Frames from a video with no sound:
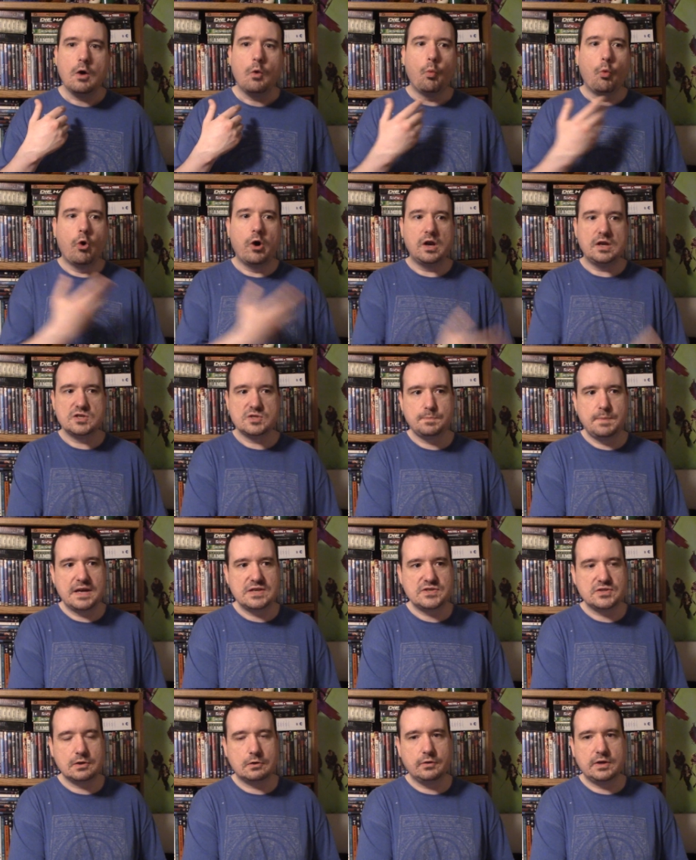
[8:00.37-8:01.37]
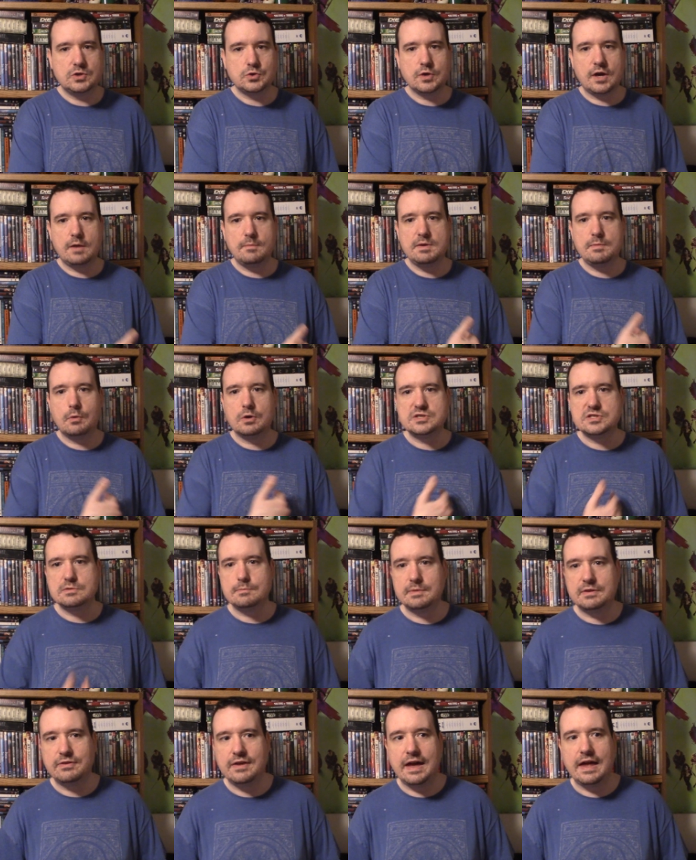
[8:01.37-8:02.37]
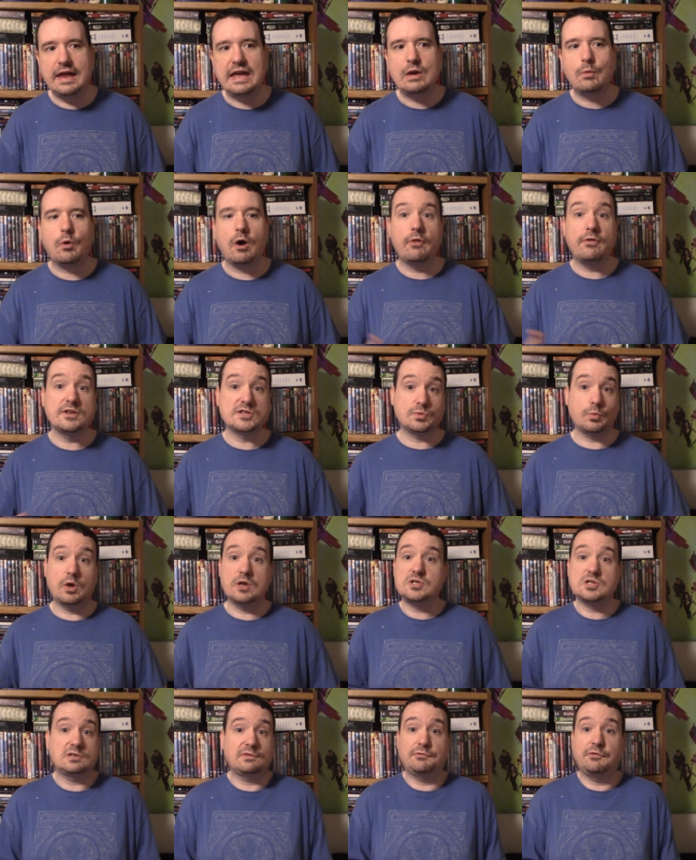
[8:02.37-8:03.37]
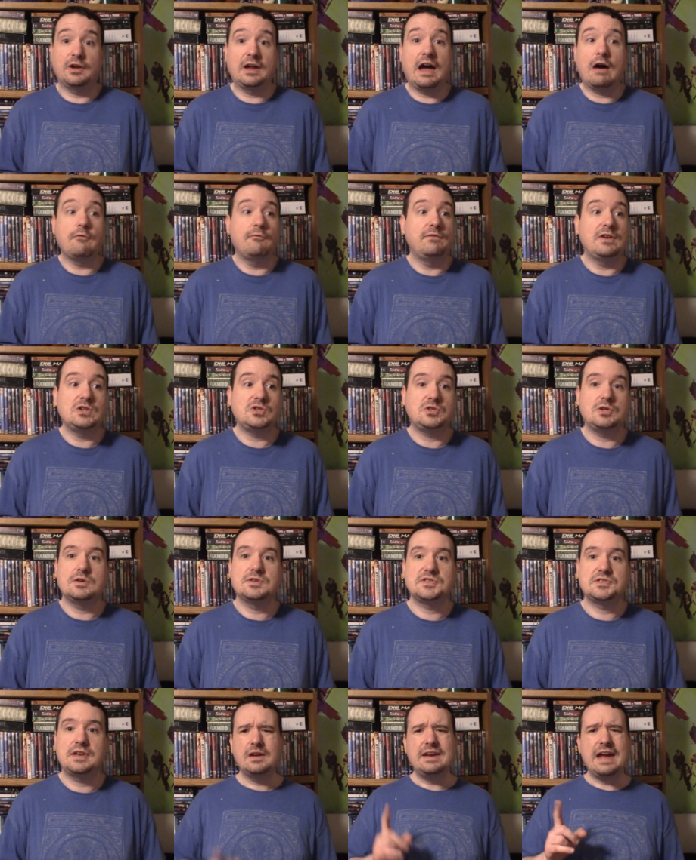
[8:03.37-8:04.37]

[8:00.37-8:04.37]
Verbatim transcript: one is basically trying to be more sympathetic, while this one is just flat out vicious.